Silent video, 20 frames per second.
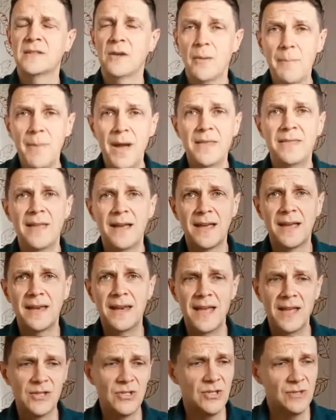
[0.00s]
So I made that
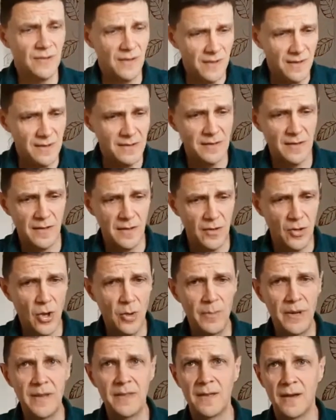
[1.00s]
connection that the
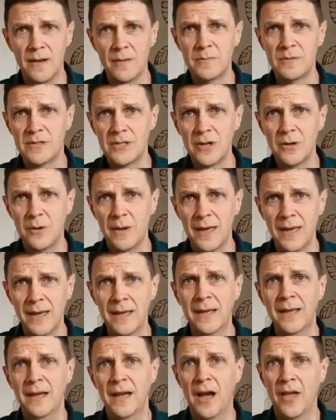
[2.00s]
comedy that I was doing